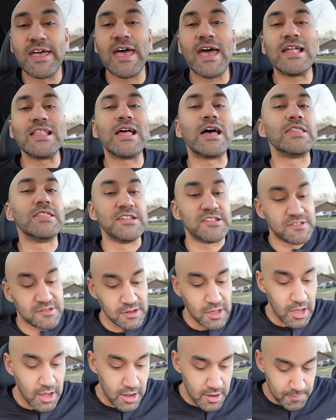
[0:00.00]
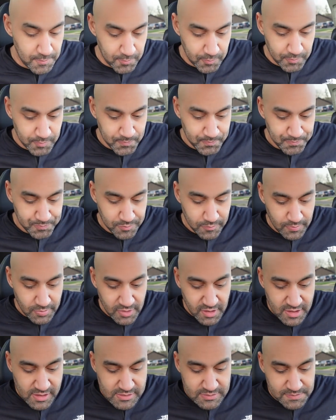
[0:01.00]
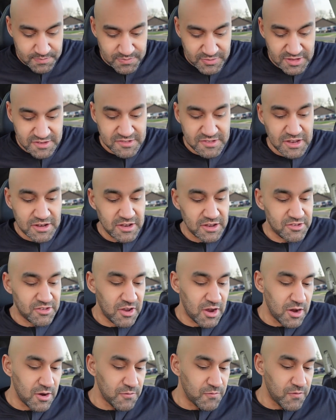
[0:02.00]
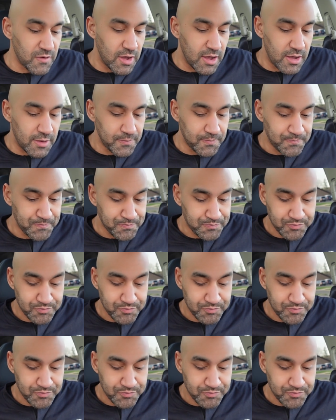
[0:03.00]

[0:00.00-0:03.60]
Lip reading: hell out of this sub. This seemed to turn from